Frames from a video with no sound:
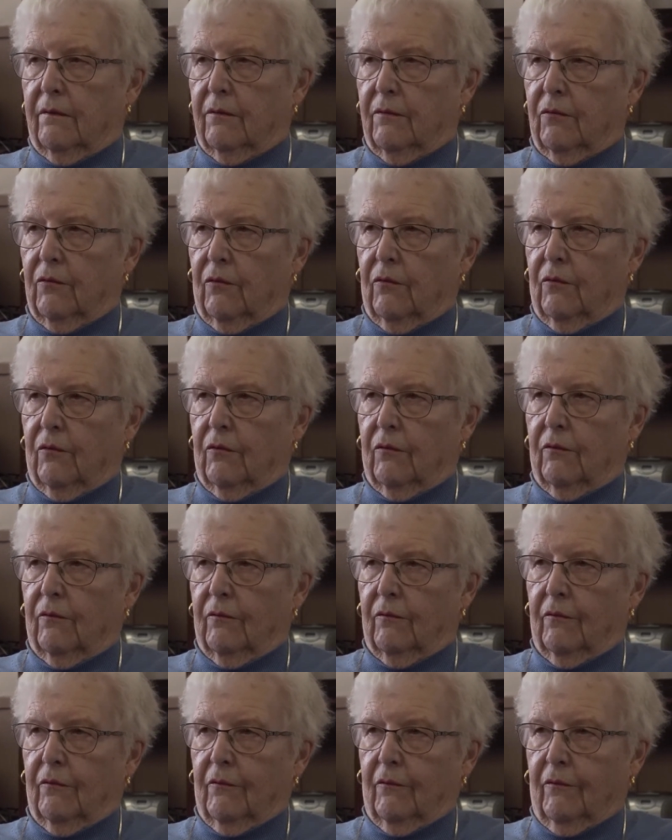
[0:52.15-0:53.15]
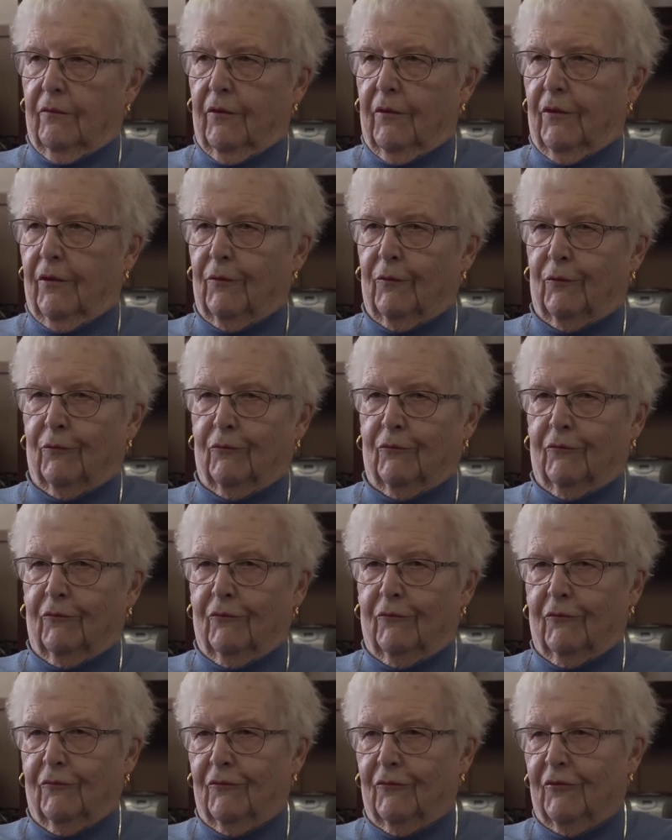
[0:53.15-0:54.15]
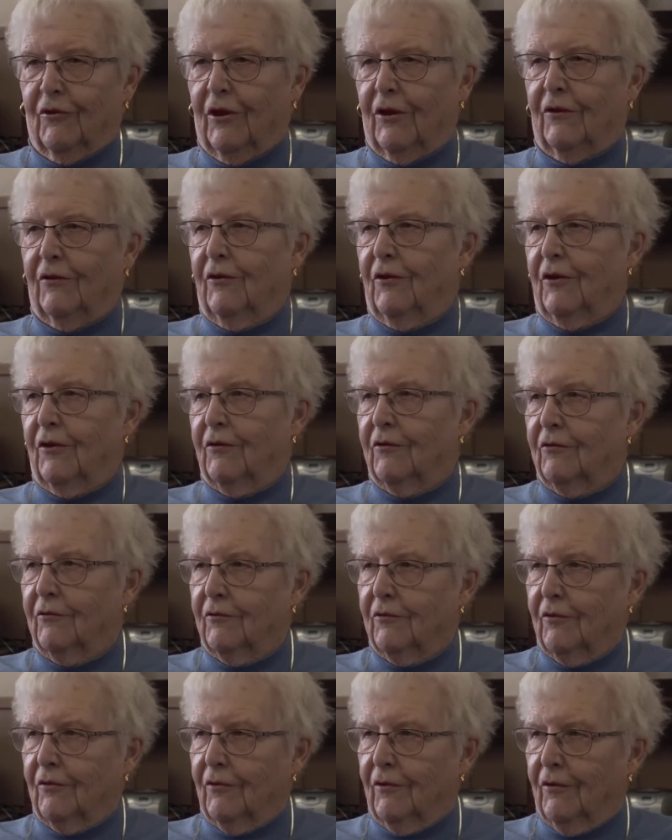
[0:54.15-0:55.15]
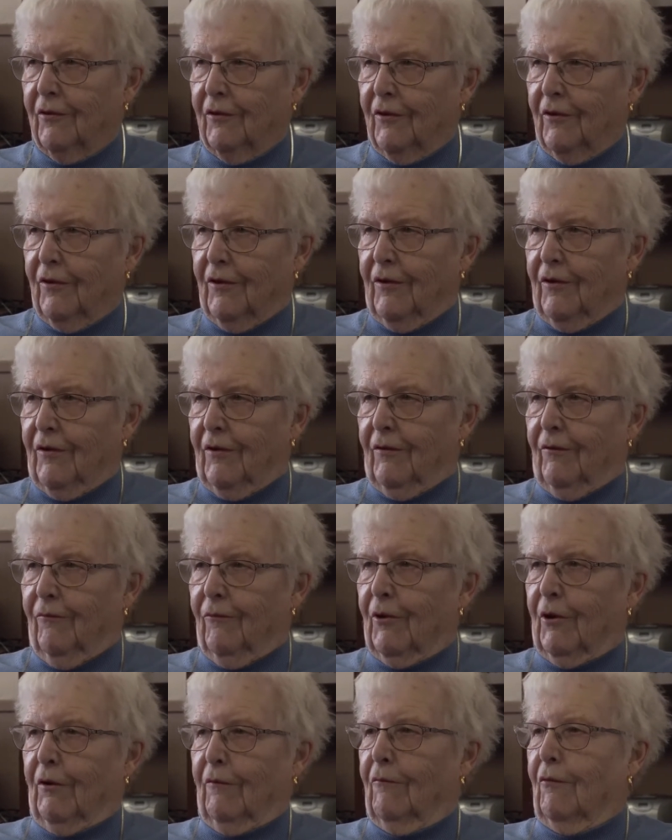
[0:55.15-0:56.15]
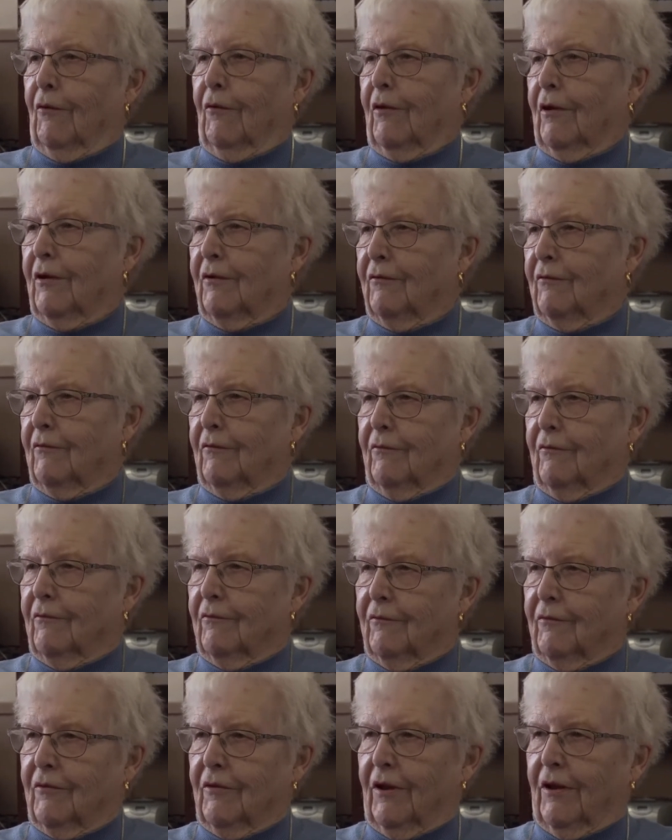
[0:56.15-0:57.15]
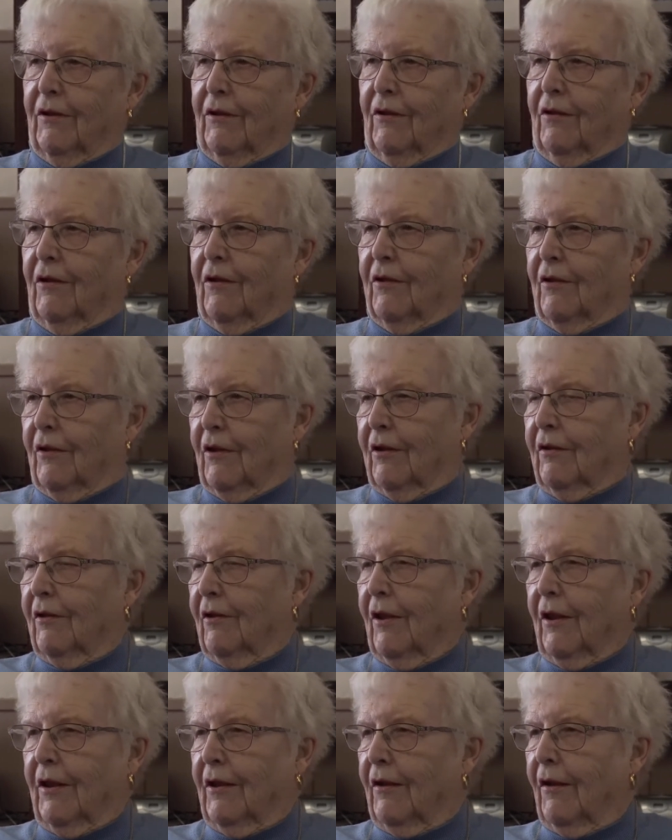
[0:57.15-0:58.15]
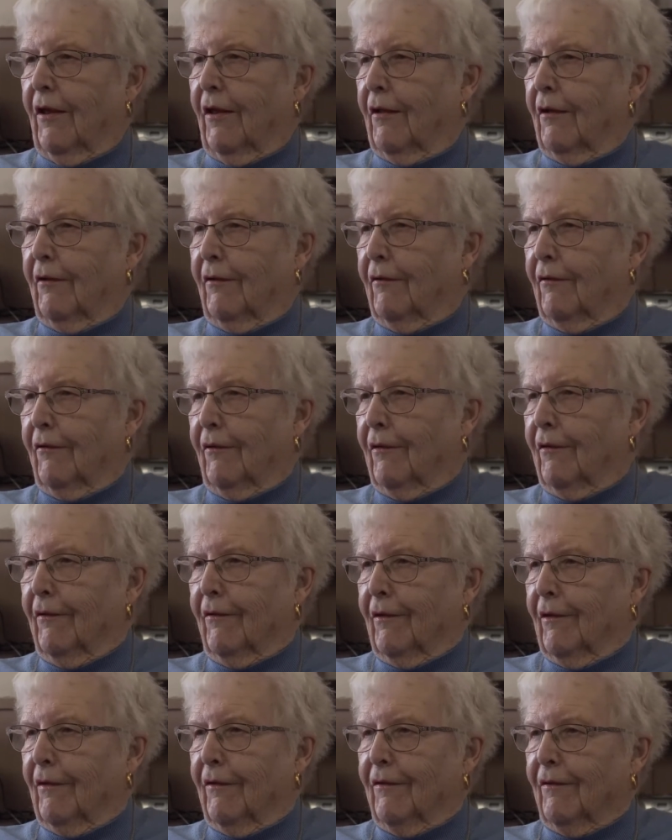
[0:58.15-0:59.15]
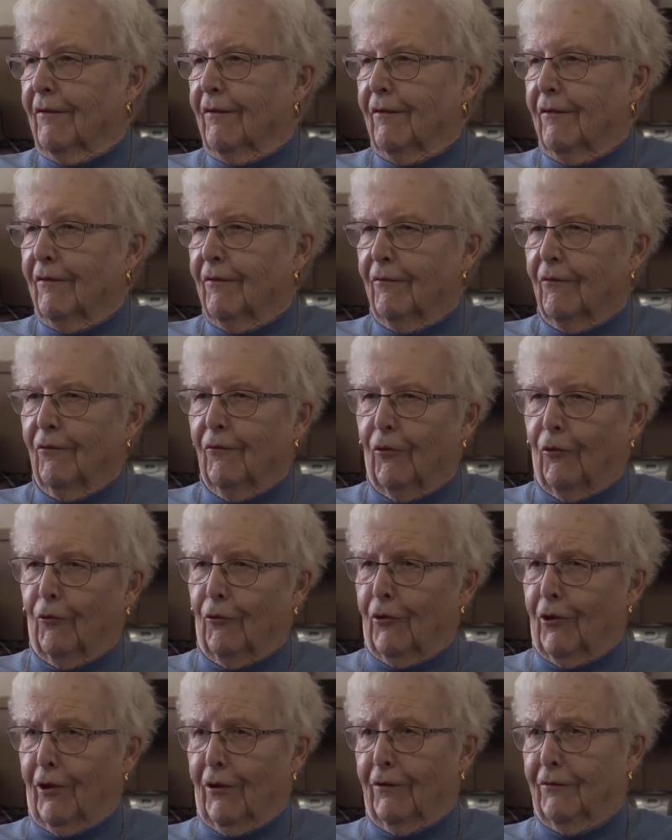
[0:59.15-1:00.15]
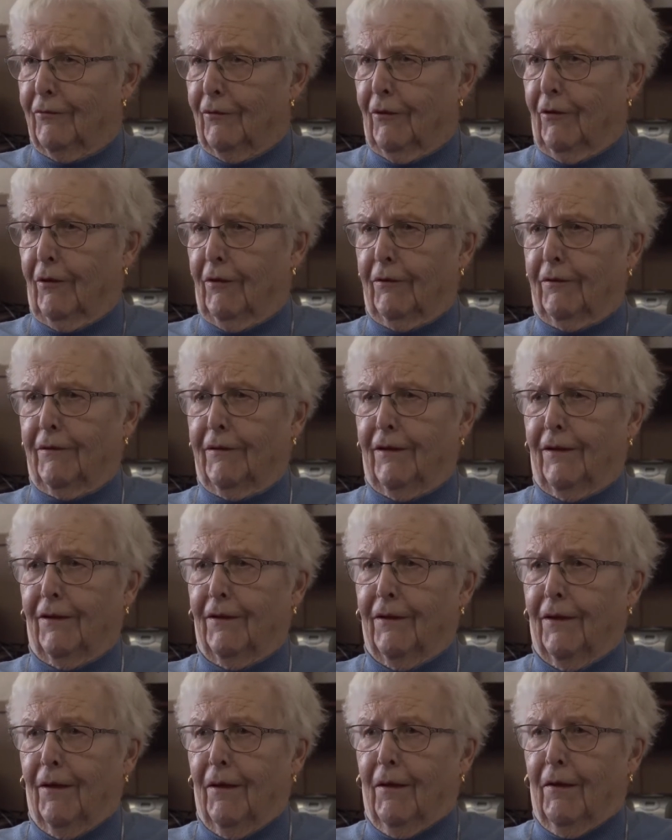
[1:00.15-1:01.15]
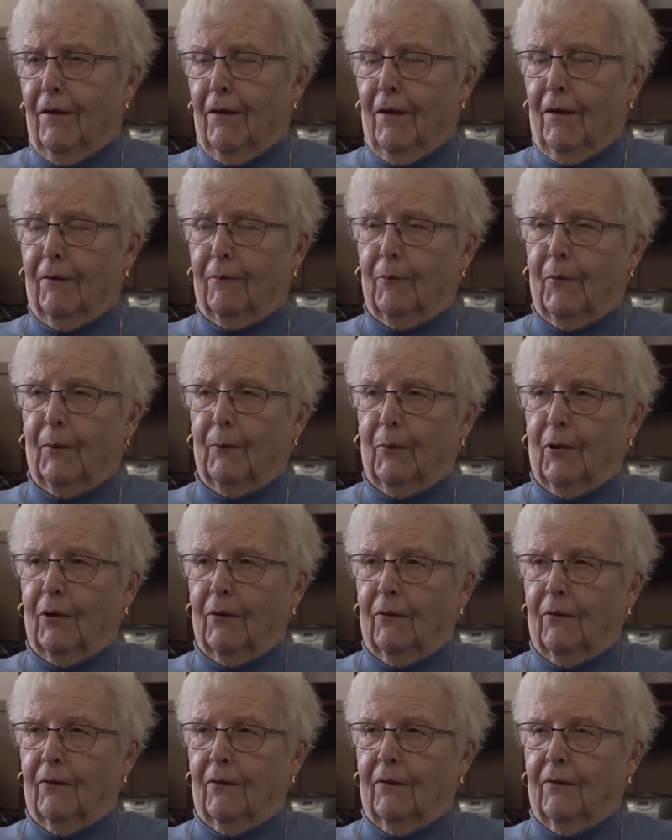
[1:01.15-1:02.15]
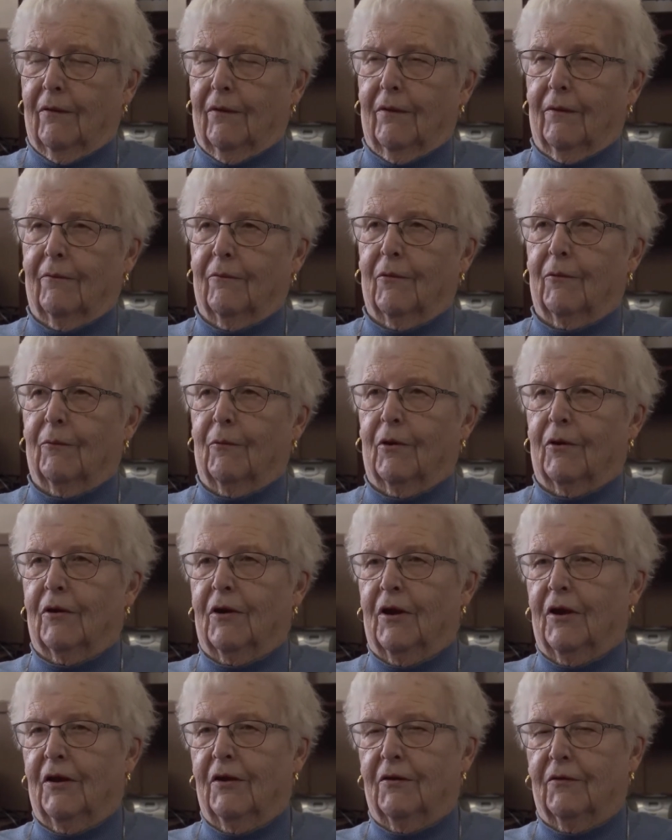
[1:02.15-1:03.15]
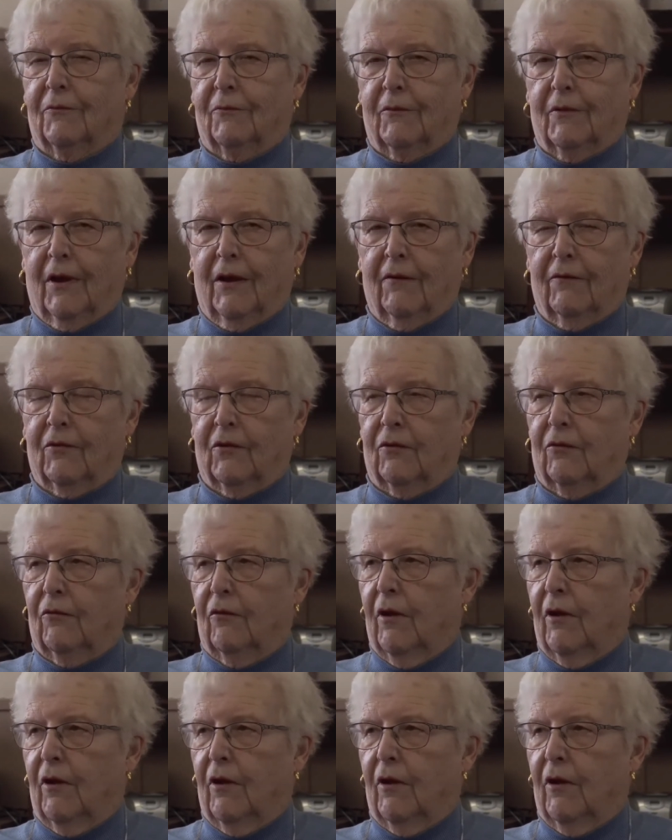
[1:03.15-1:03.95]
so he could send his whatever he sent all that heinä and olkia. I remember we were kids, we have to go